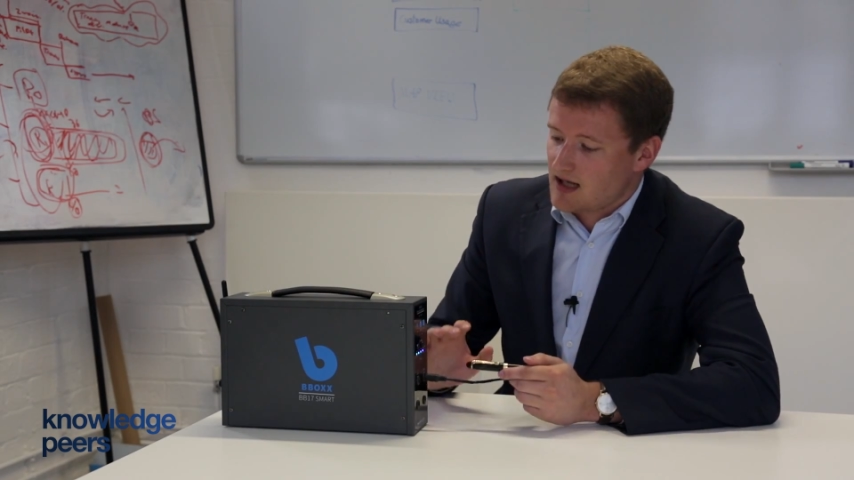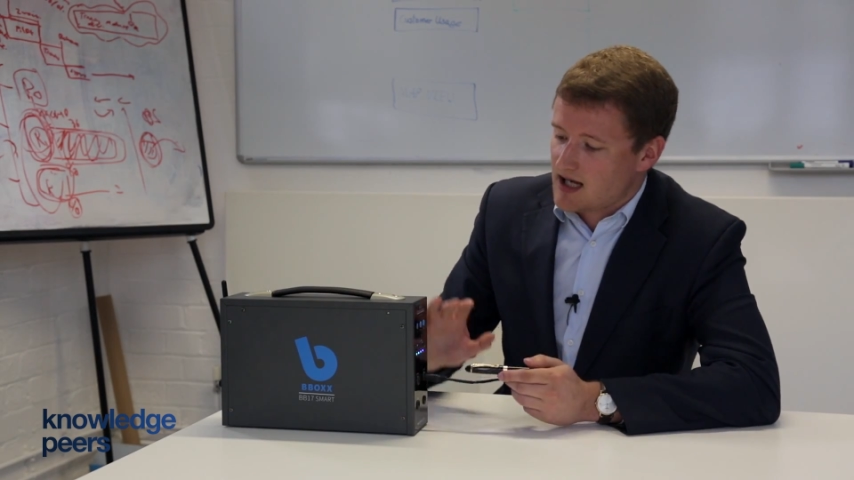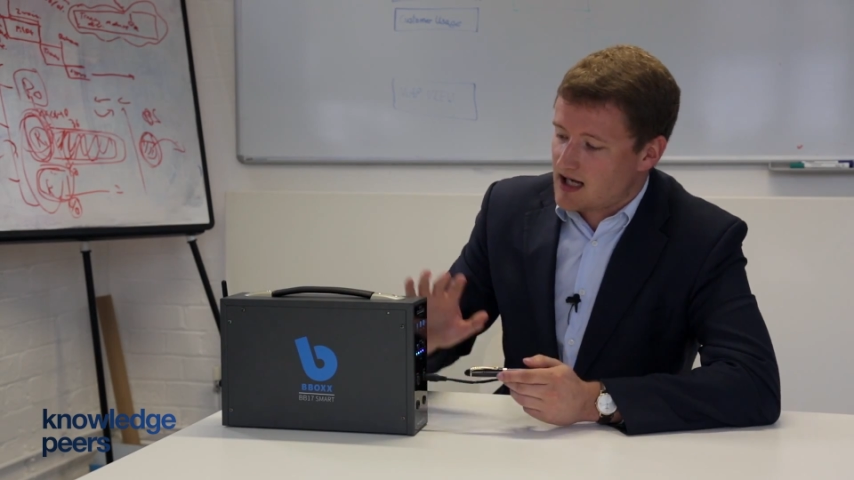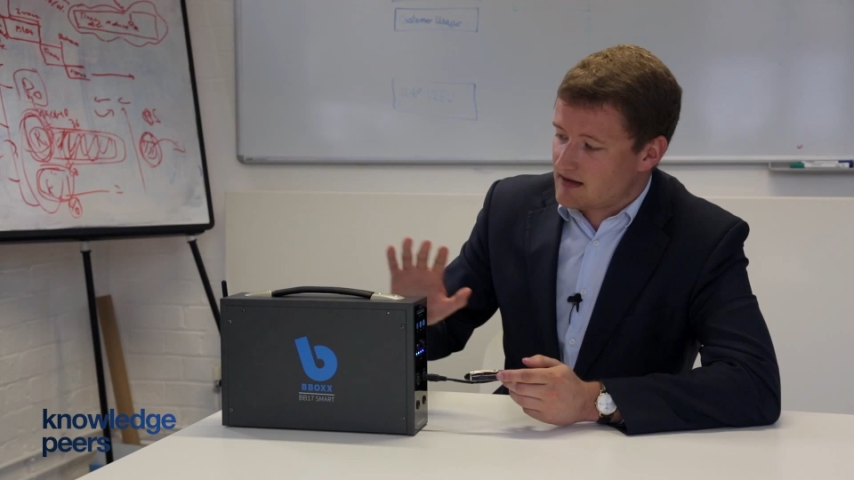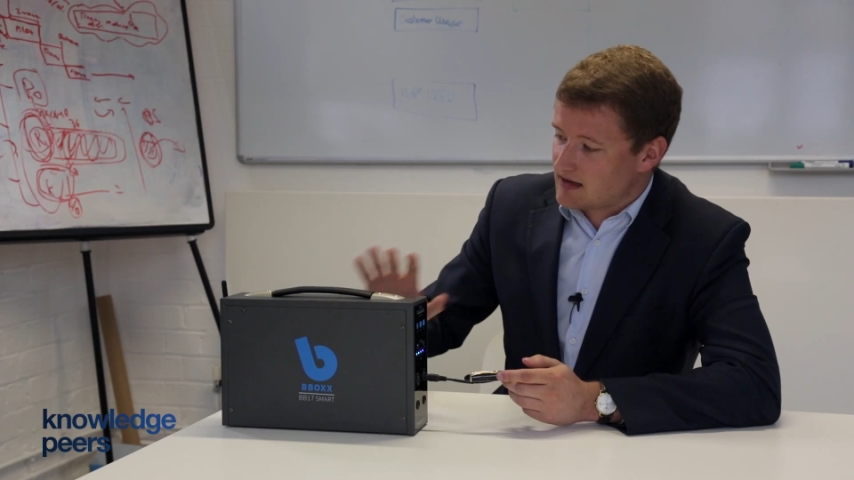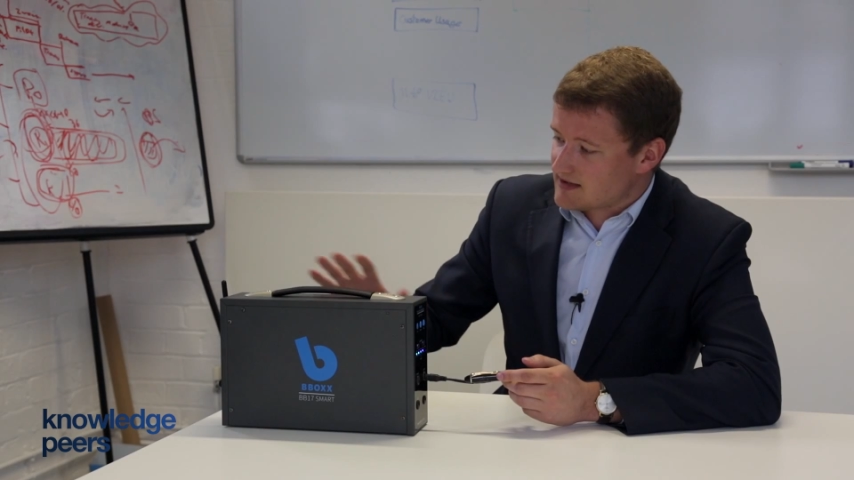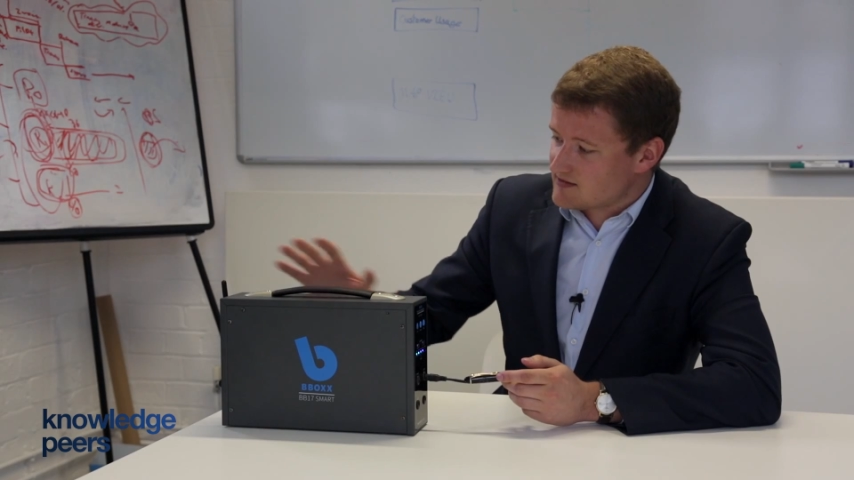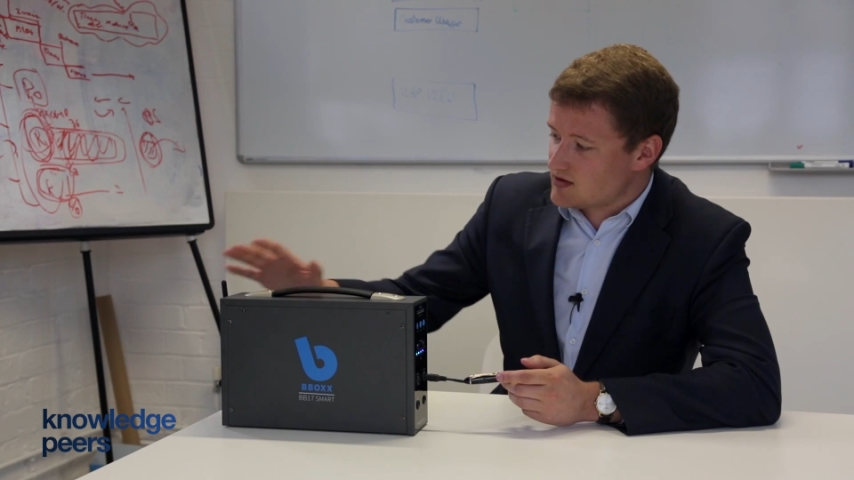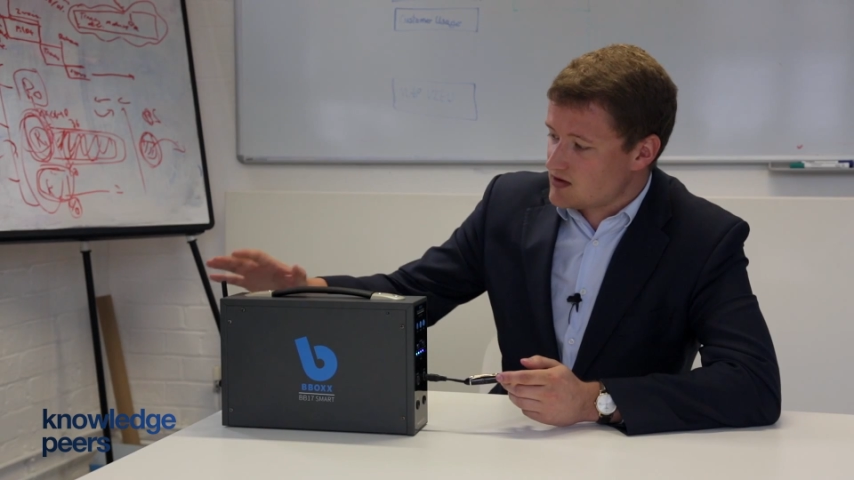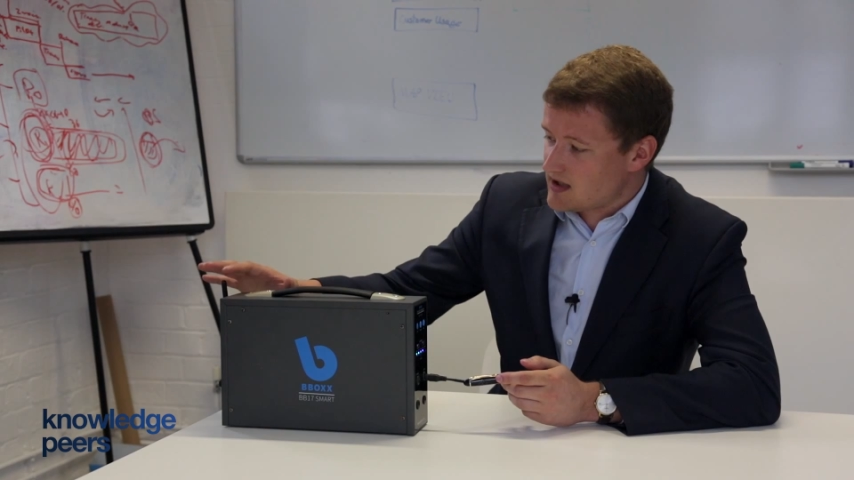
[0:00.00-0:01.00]
And in the
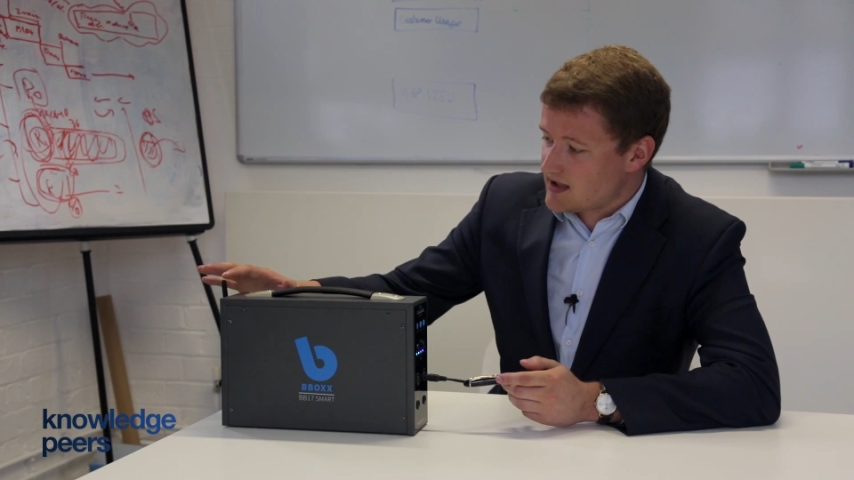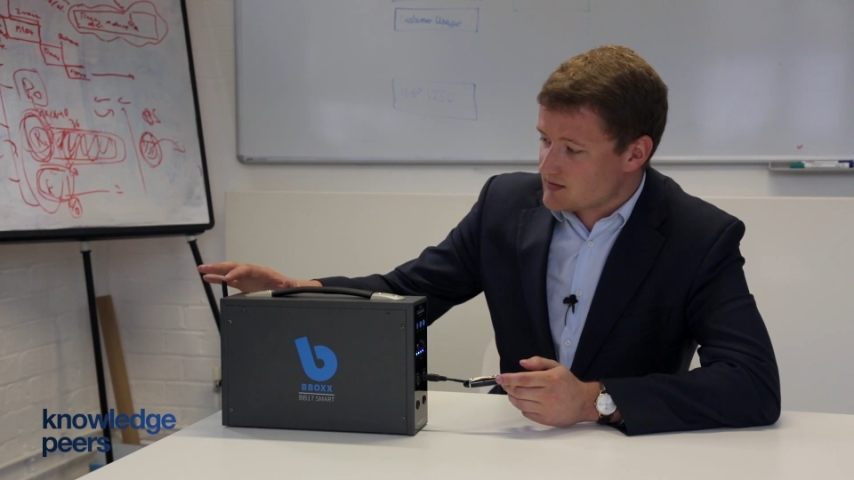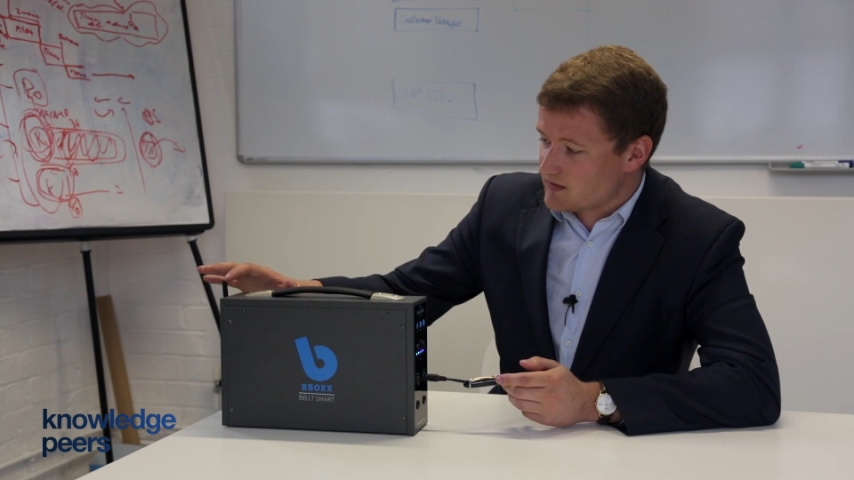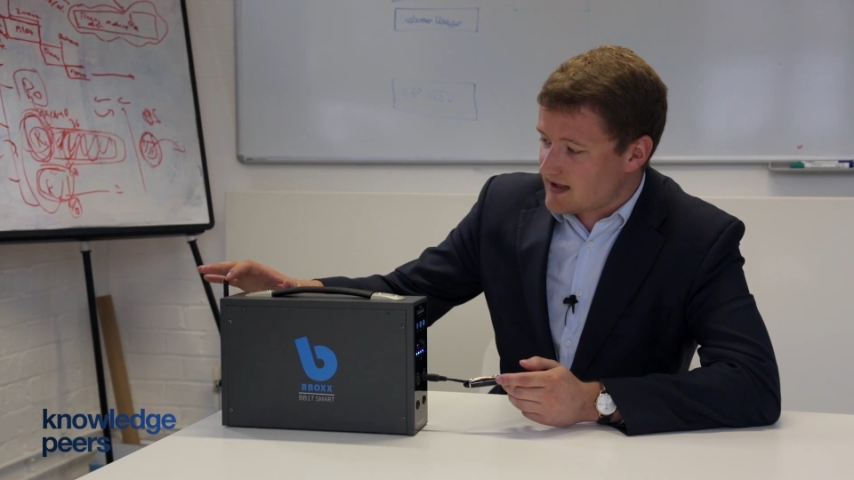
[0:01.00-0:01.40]
last two years, we've